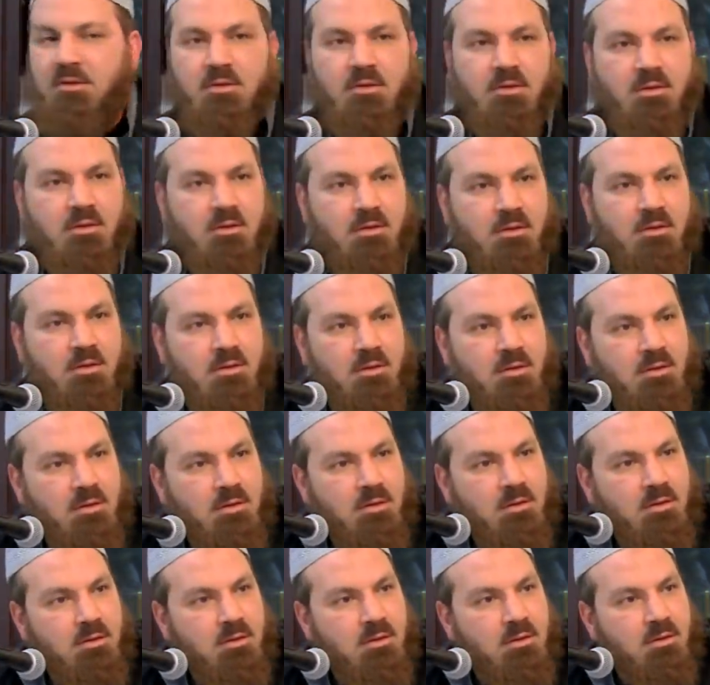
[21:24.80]

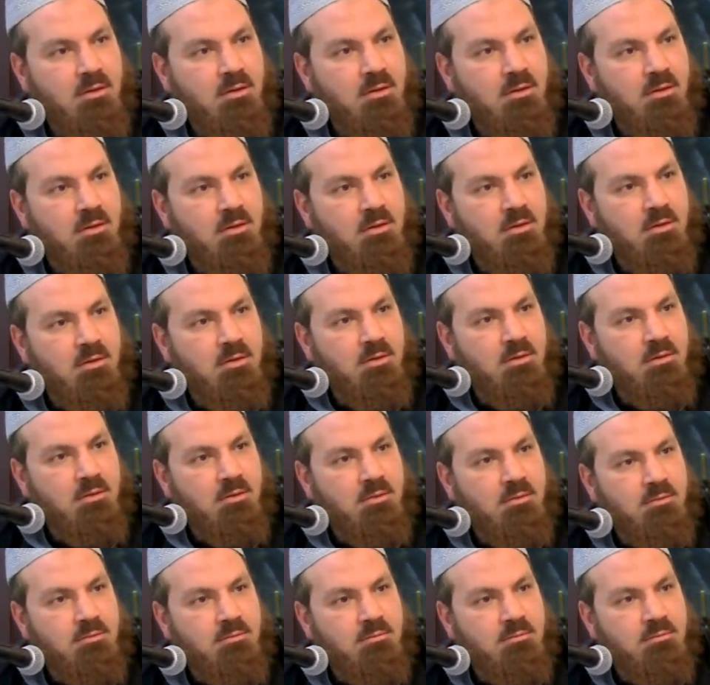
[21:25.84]

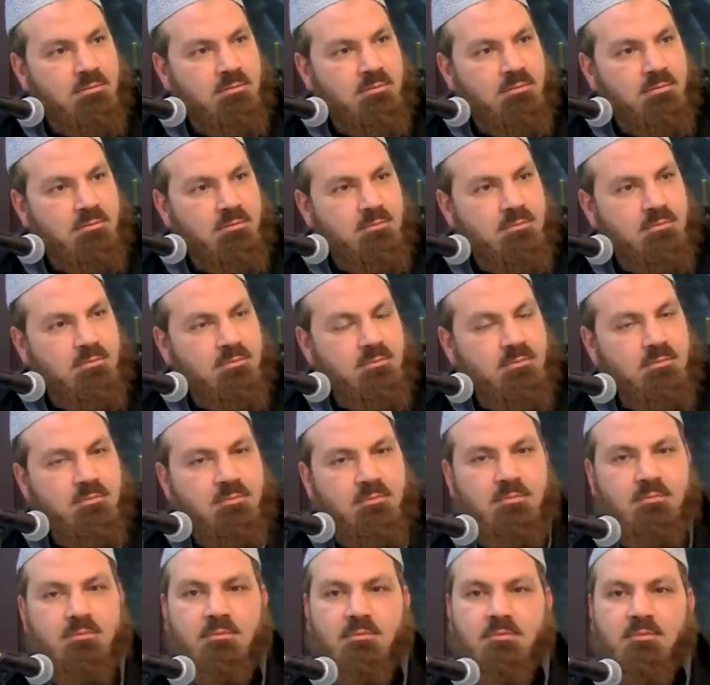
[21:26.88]

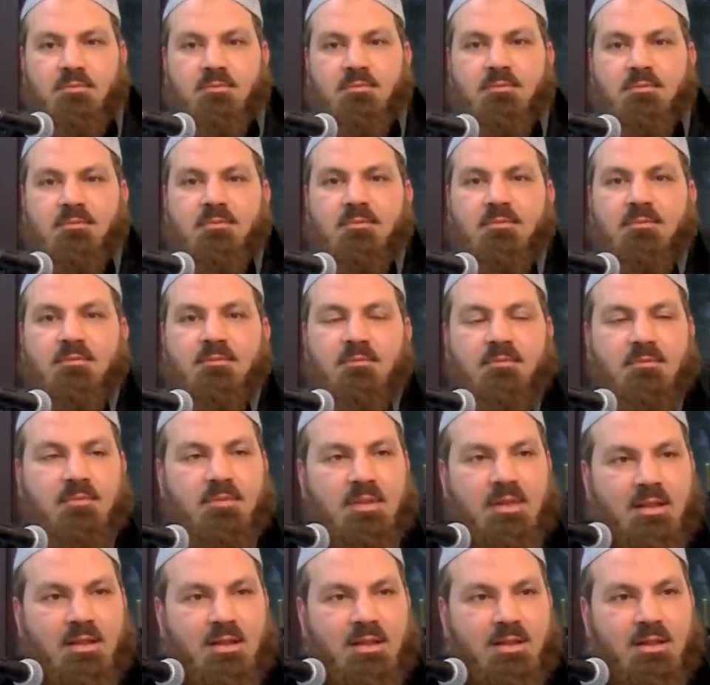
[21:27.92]

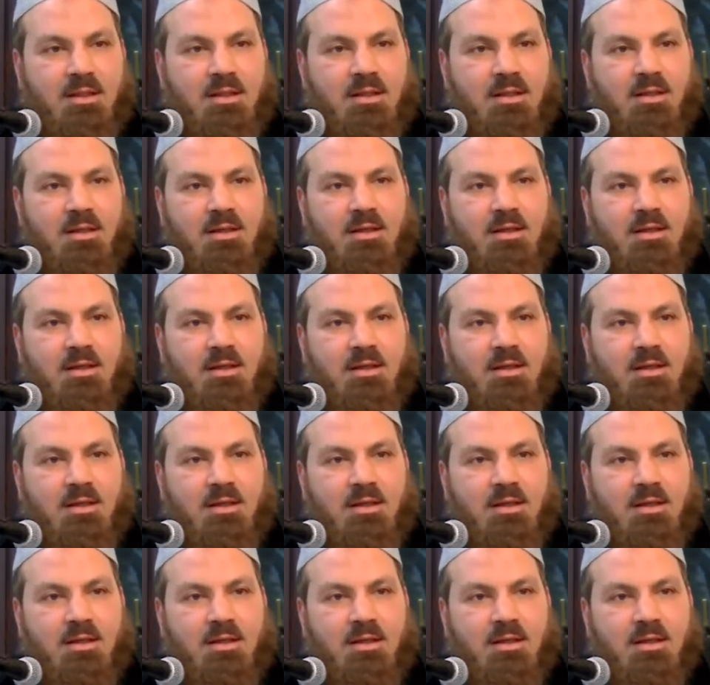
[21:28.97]
(no one is talking)